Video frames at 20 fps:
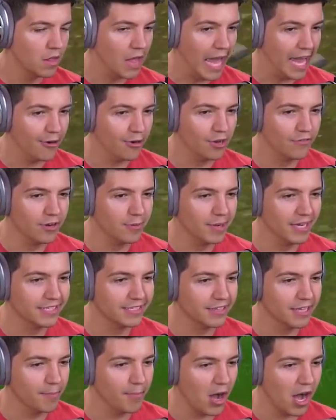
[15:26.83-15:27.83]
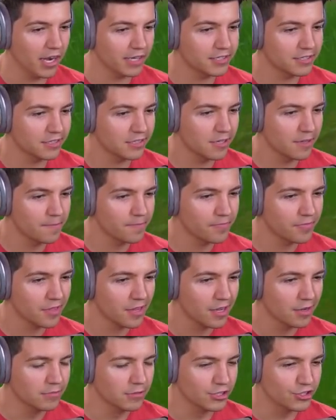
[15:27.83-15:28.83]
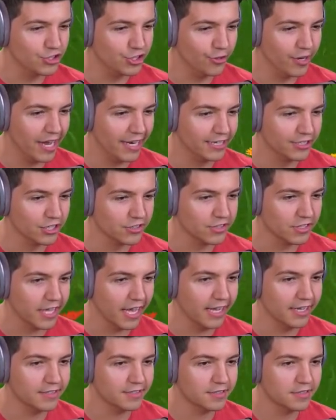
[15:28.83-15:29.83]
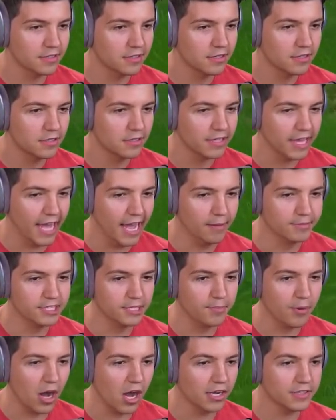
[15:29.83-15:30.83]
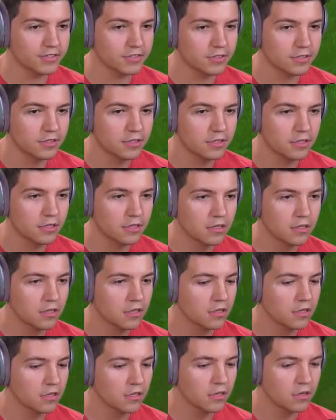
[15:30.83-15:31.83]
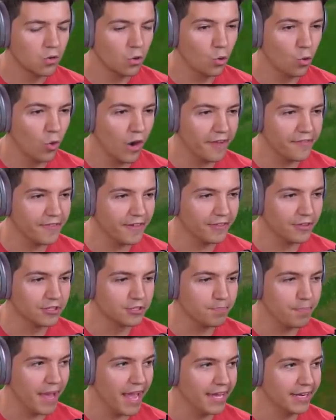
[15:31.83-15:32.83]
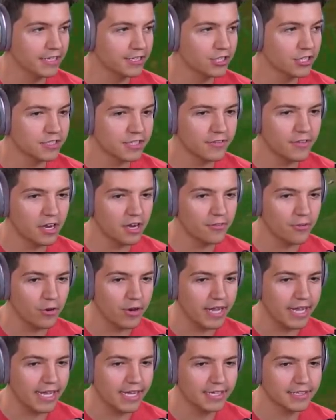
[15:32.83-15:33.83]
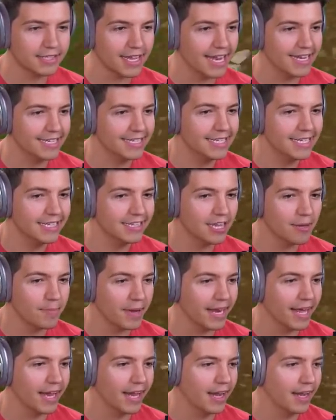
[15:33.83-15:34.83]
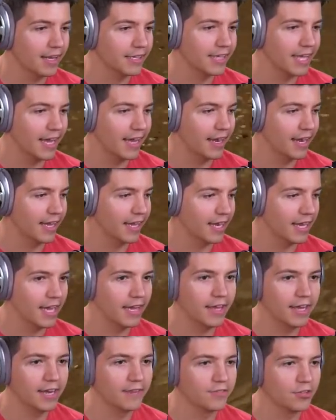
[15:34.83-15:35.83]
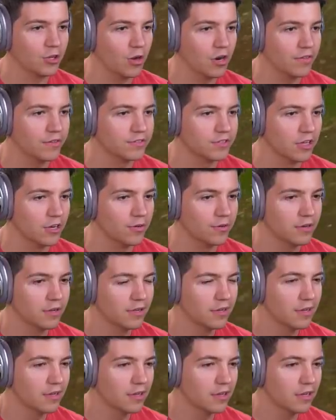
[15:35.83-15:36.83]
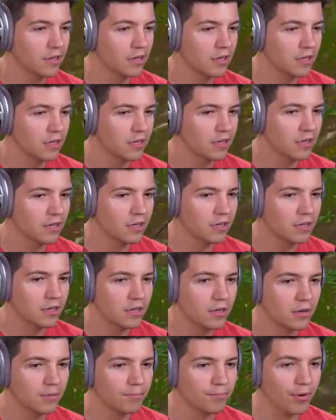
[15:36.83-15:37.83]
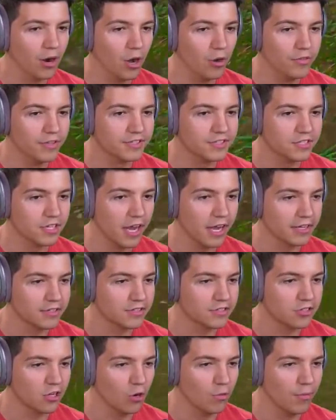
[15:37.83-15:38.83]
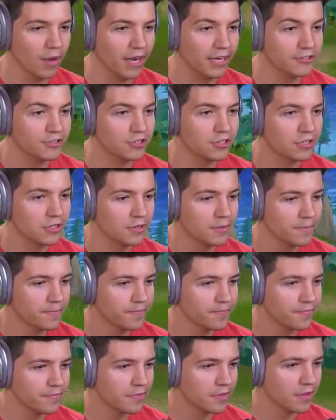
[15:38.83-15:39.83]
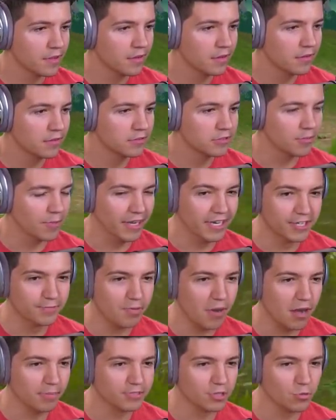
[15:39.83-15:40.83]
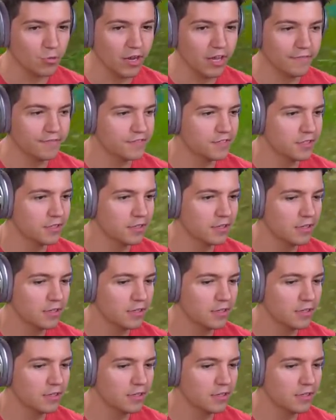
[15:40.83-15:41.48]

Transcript: I don't know if anybody's in that box. Let's shoot at it just in case. Okay, empty box. Oh, I think there's bandages in there. There is. I need them. I, ah, I can't. I gotta, I'd have to go out of the zone. Bro, this sucks so much. Somebody just popped a rift.